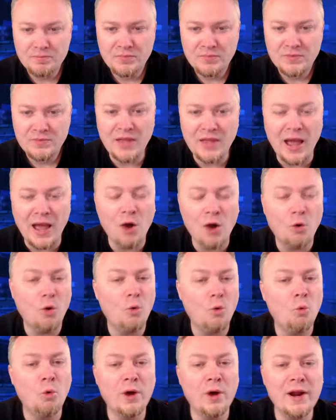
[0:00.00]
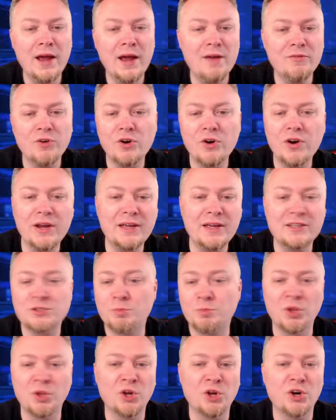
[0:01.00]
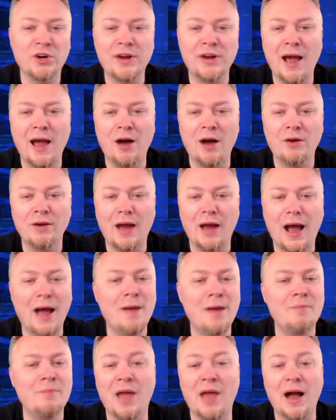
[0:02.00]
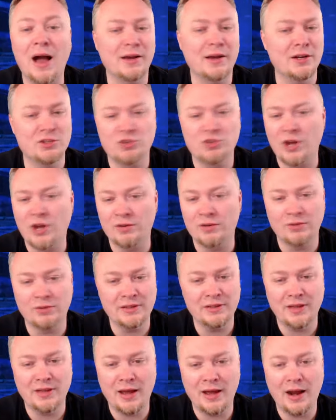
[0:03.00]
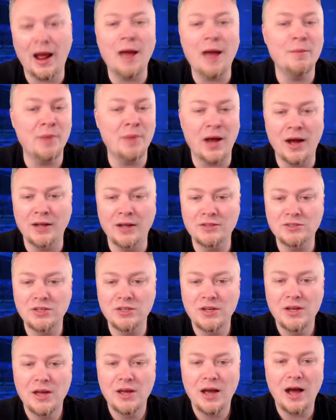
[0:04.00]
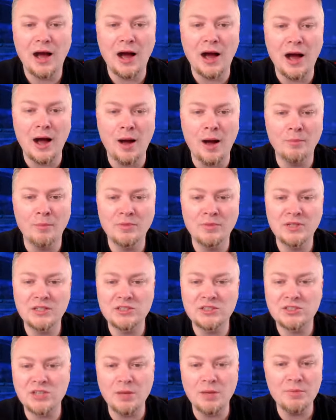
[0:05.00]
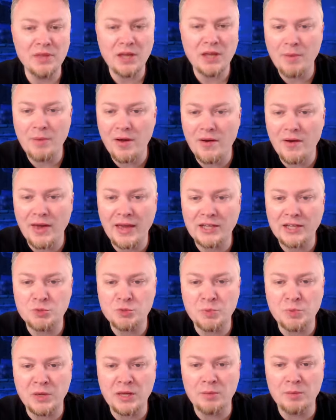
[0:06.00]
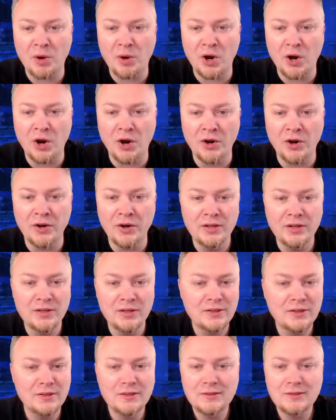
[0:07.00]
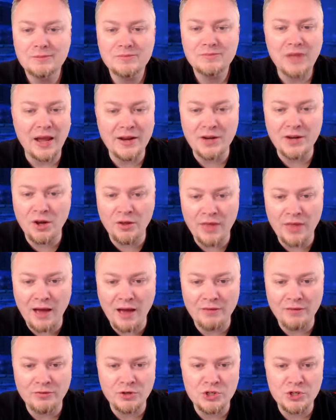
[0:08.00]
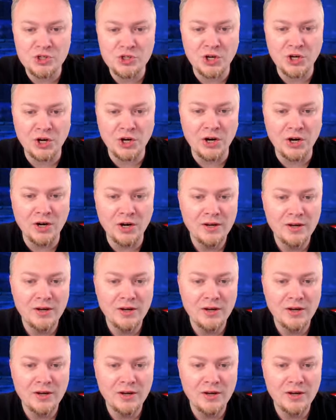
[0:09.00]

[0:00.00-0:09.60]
Now, whatever is blurred out, I'm not going to try to read that. I'm not. Um, it's something about H P burn. I know that for sure.